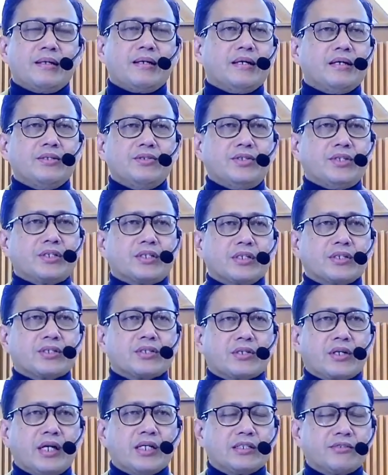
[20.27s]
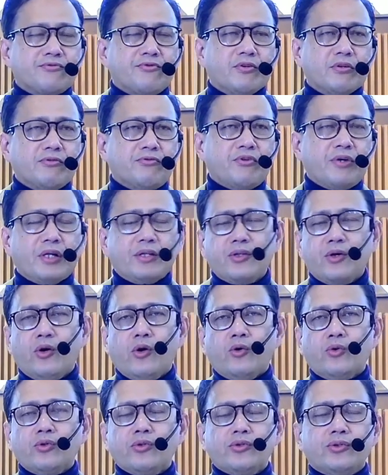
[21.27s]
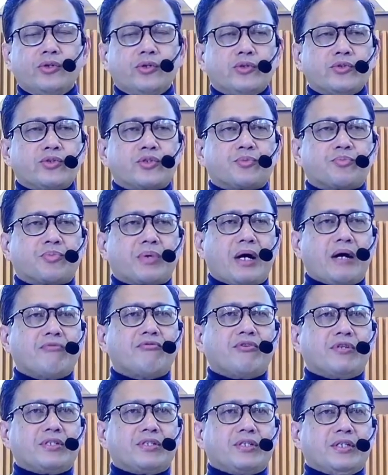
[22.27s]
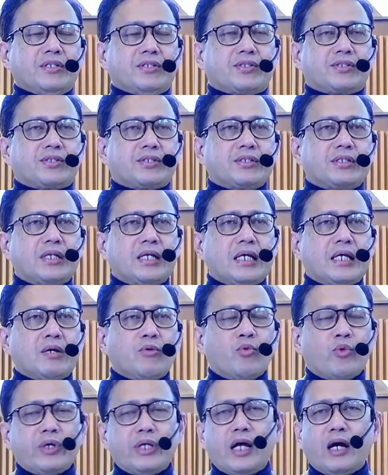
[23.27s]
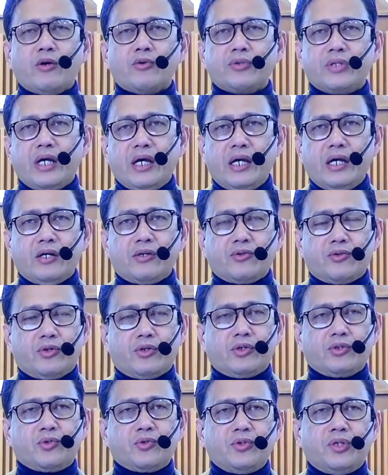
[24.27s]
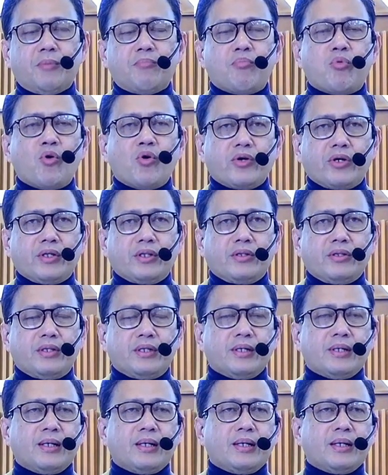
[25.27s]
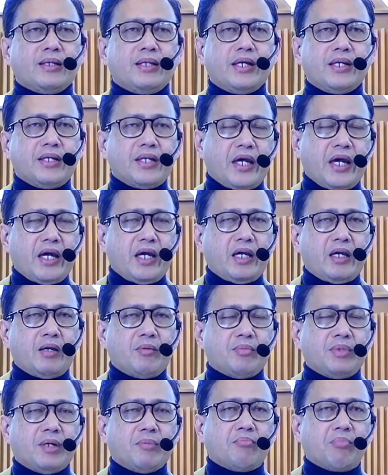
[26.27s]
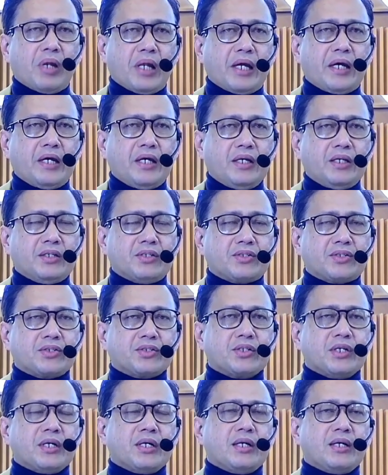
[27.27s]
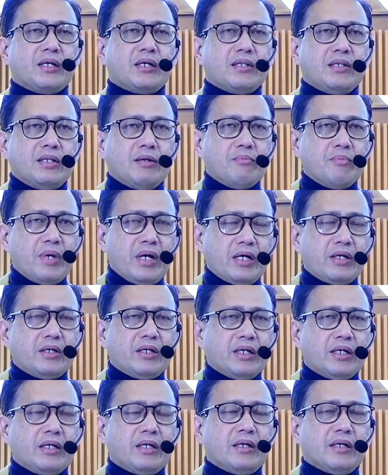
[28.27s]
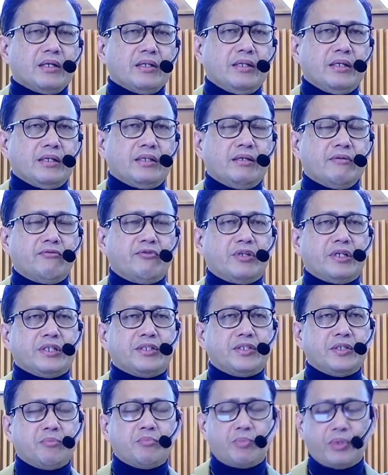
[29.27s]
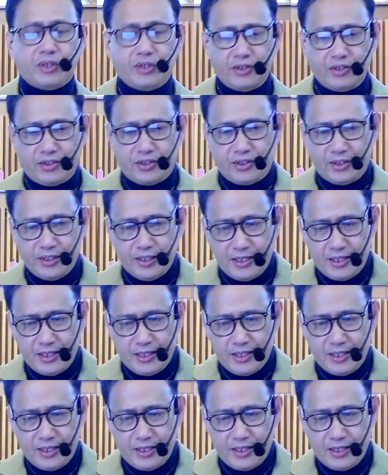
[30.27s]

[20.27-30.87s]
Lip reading: Jesus Christ fulfilled all those prophecies without error to the point. The name, the place, the virgin birth,